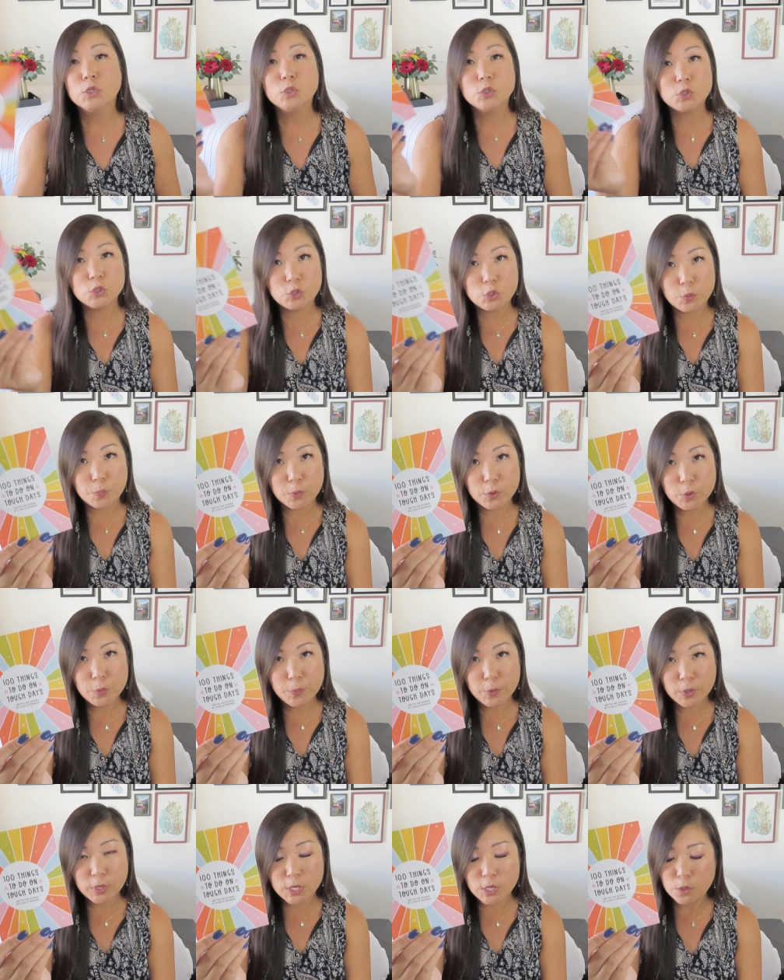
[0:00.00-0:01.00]
super
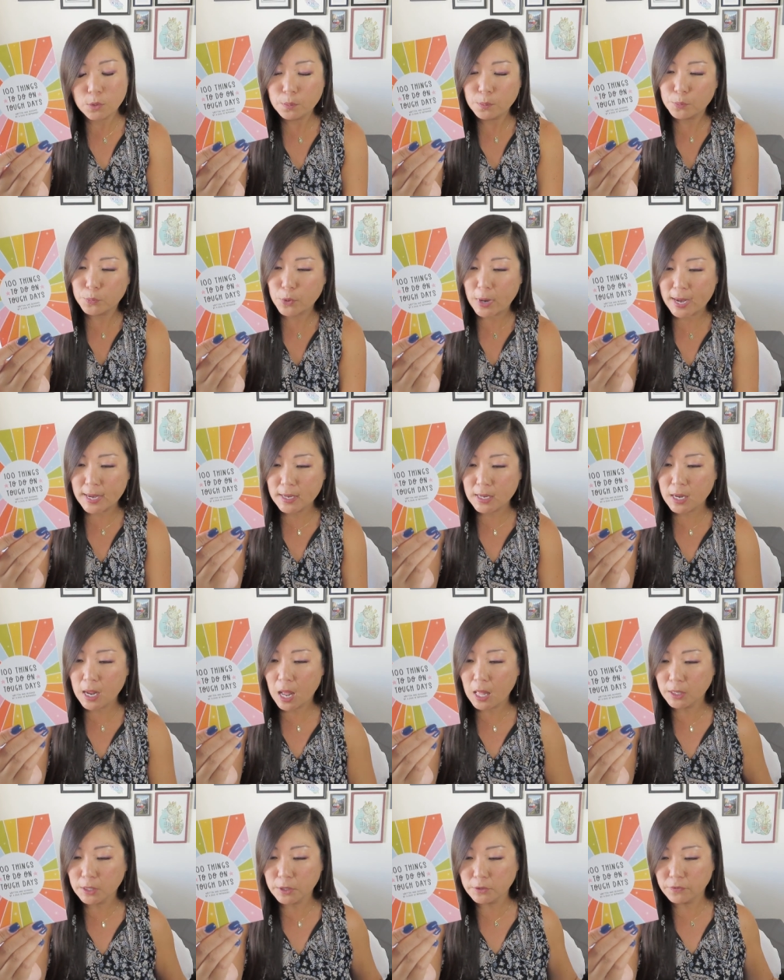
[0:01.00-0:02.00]
duper cute, bright,
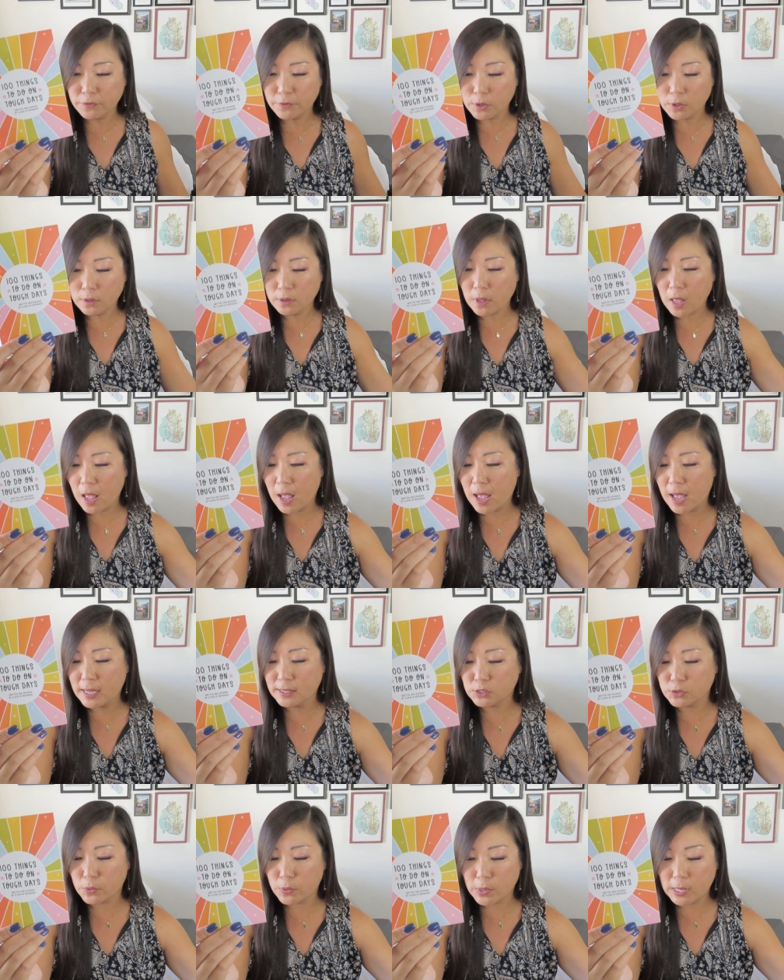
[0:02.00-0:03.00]
colorful.
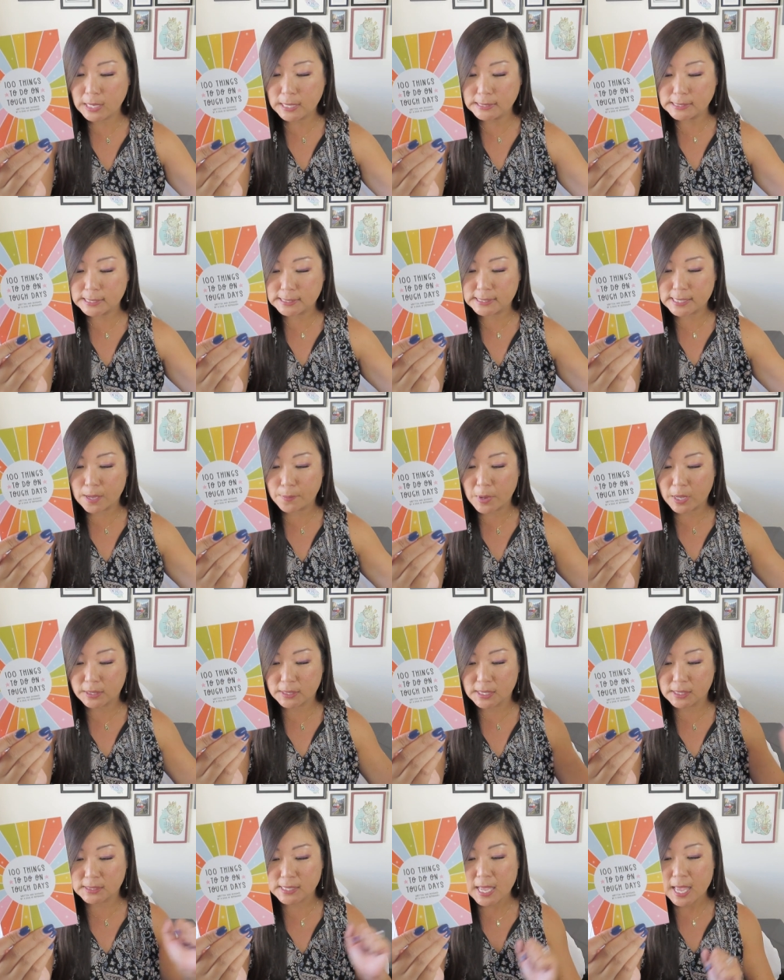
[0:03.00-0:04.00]
Uh, so what does it say about
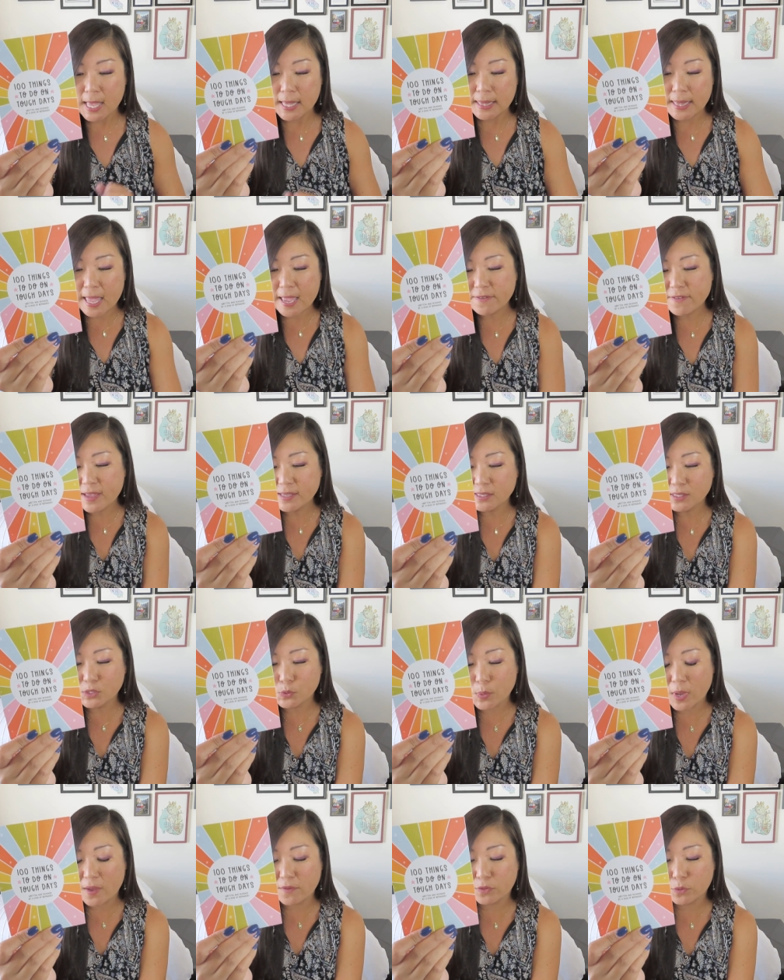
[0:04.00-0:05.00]
this? Life has
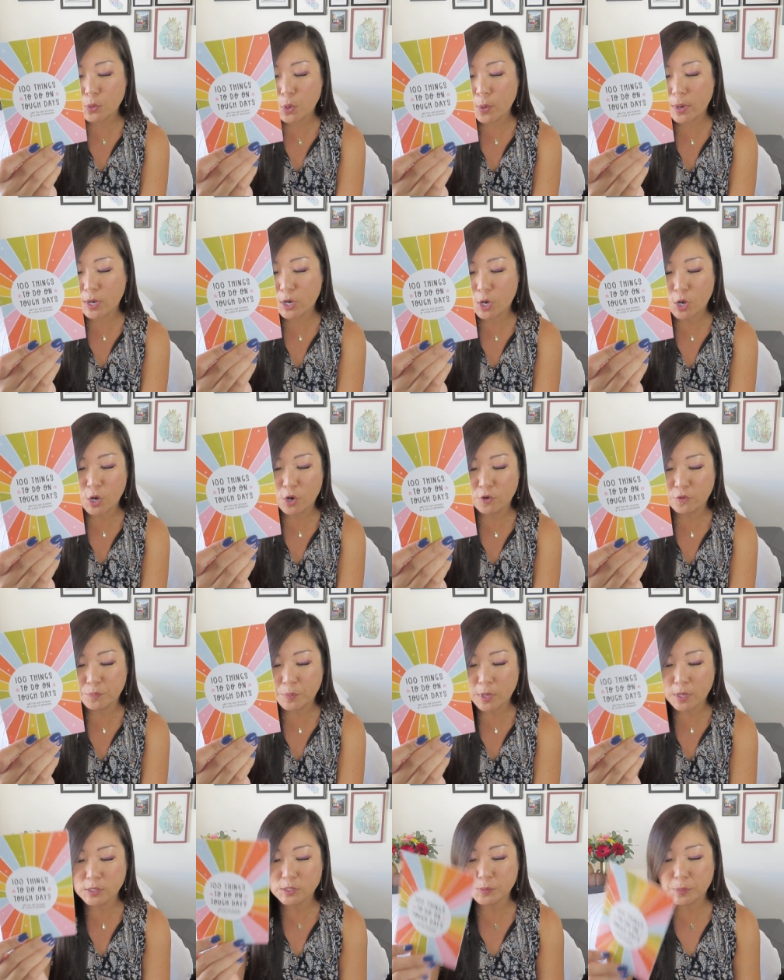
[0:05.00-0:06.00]
its way of throwing
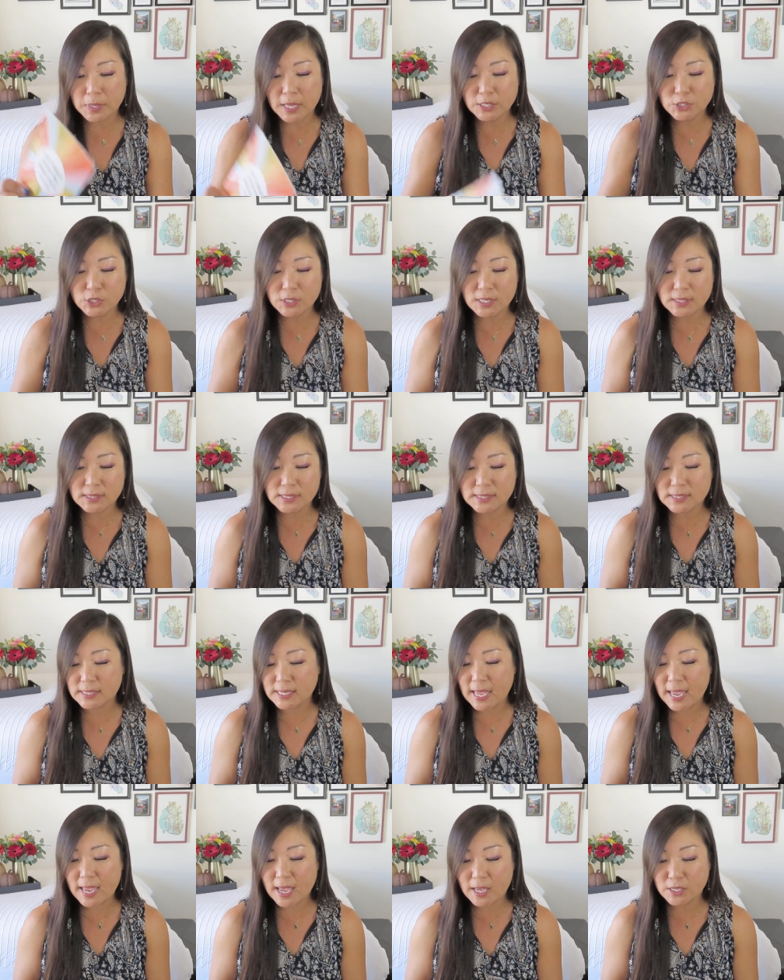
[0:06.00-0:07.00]
curveballs, plunging us into
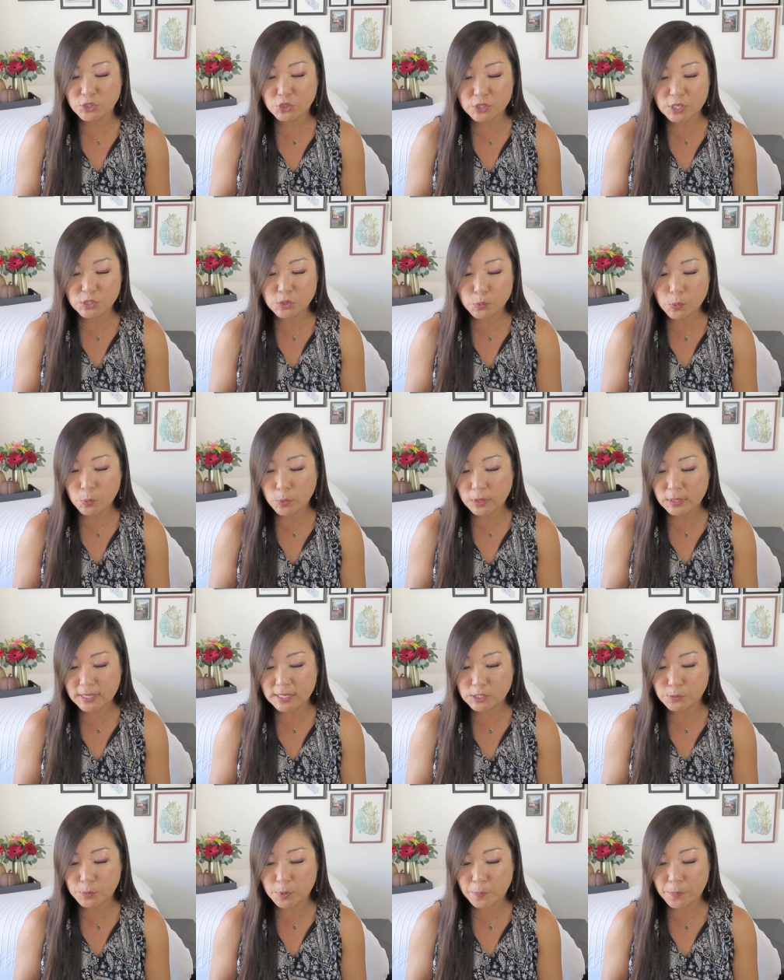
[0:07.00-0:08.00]
chaos just when we're
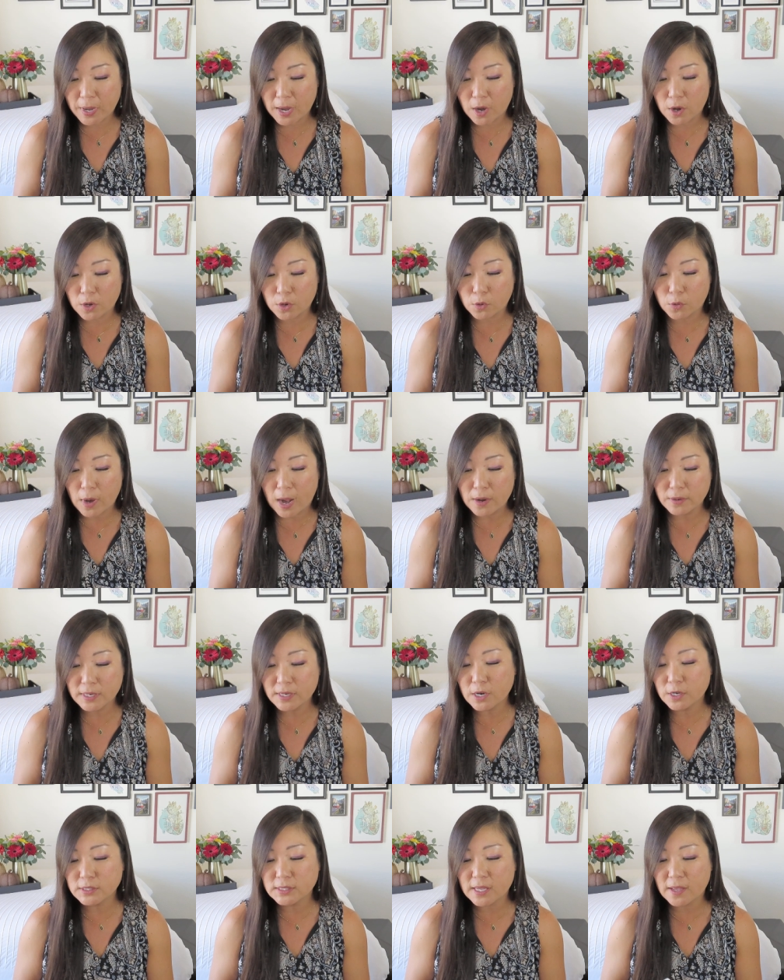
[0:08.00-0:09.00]
least prepared.
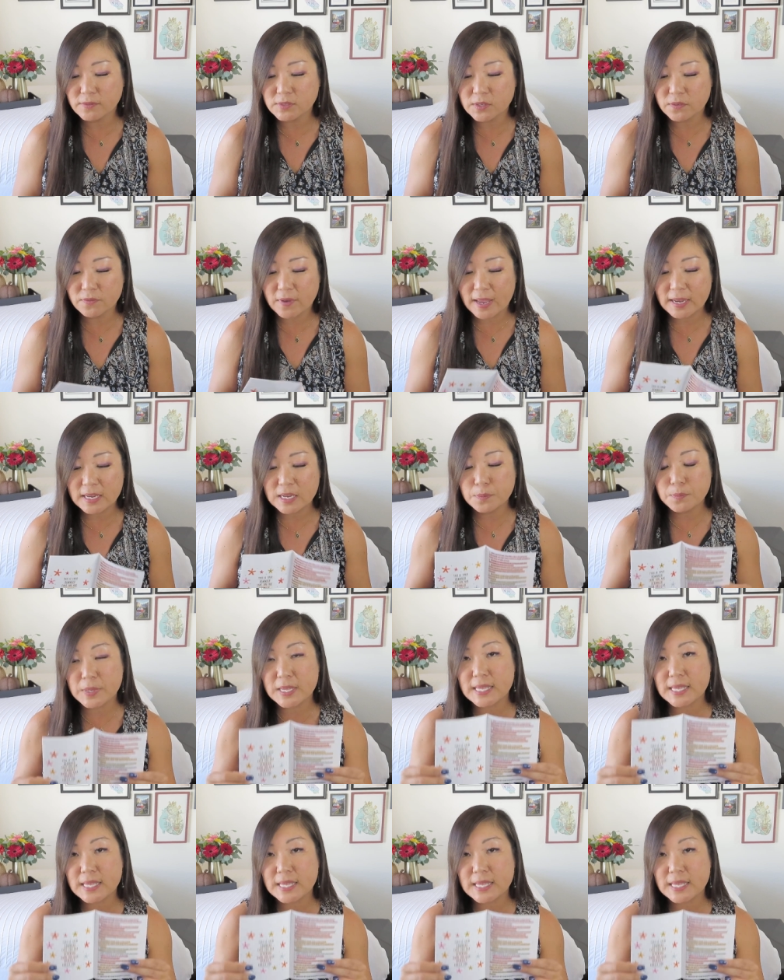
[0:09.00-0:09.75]
Grounding ourselves and finding